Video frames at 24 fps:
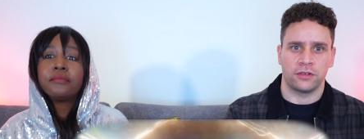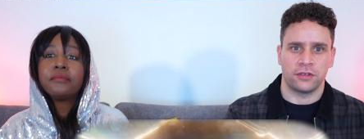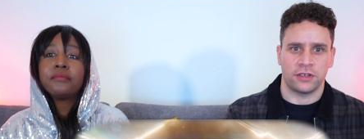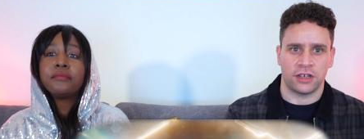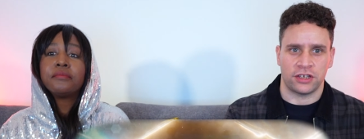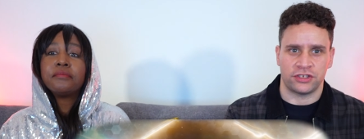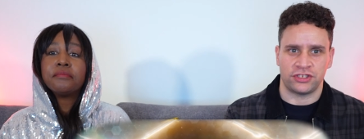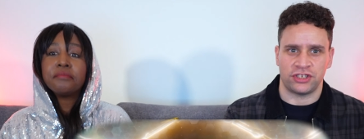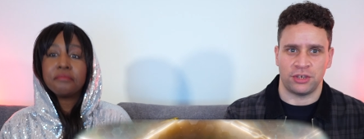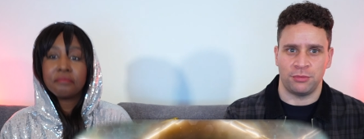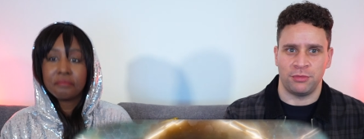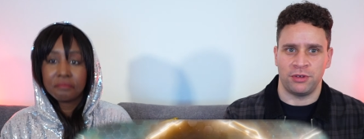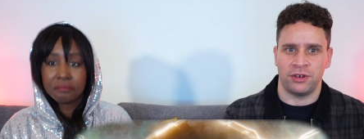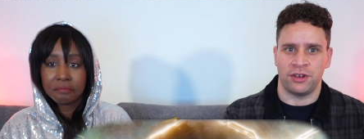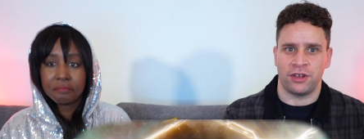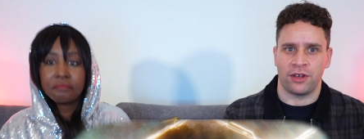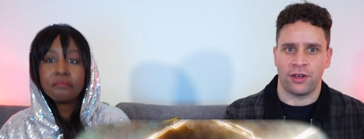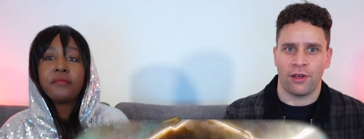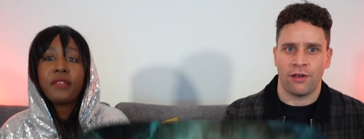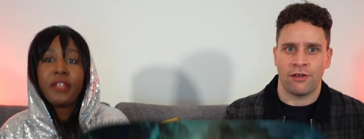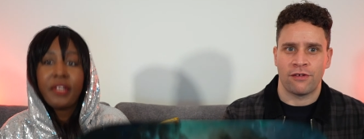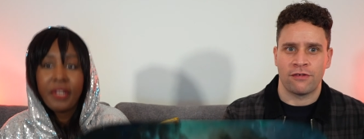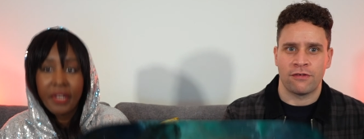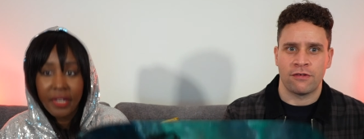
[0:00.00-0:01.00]
Speaker 1: That's a minute.
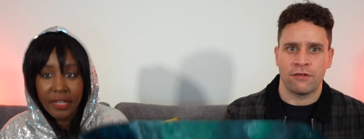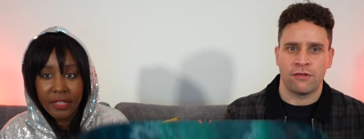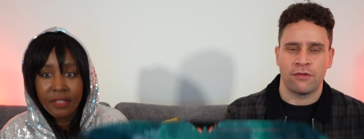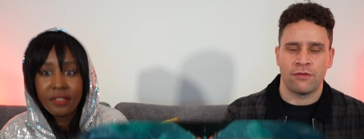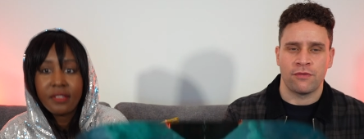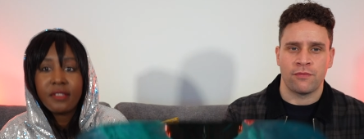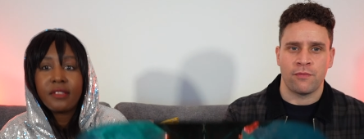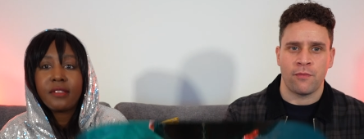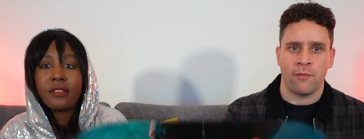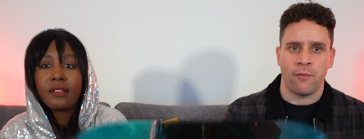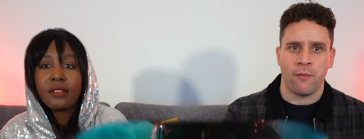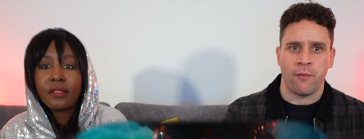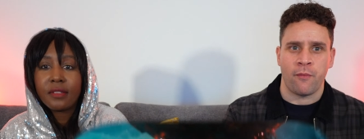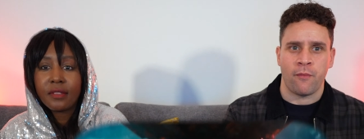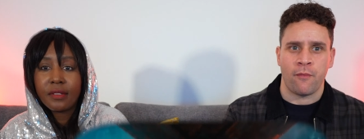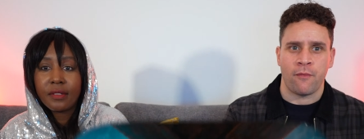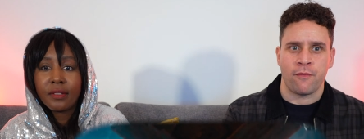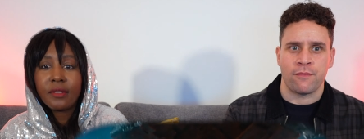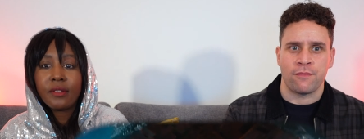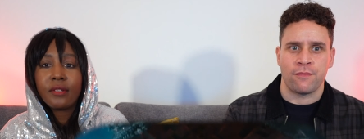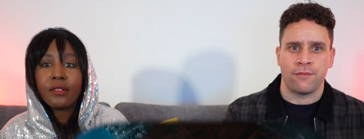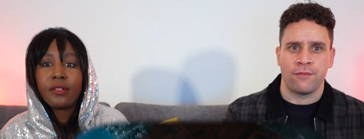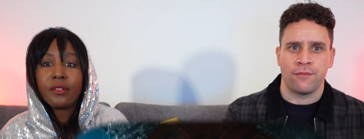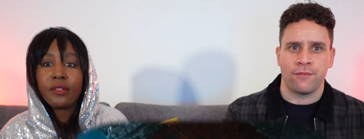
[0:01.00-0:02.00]
Yes. Is to
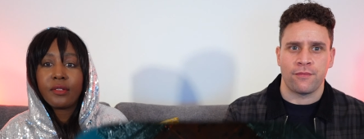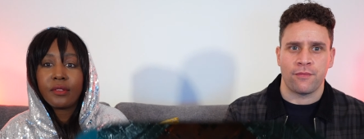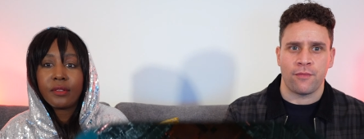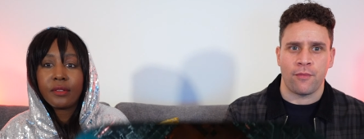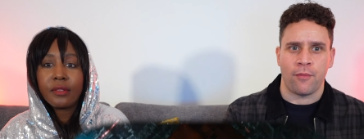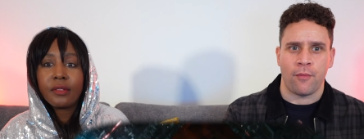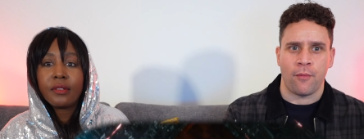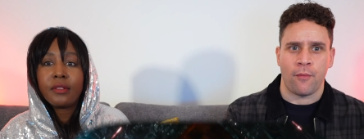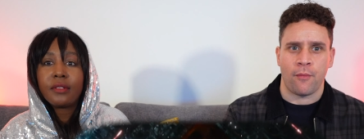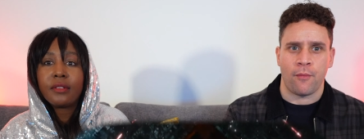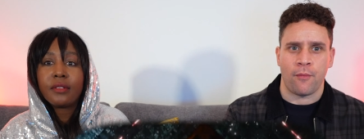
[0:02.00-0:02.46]
create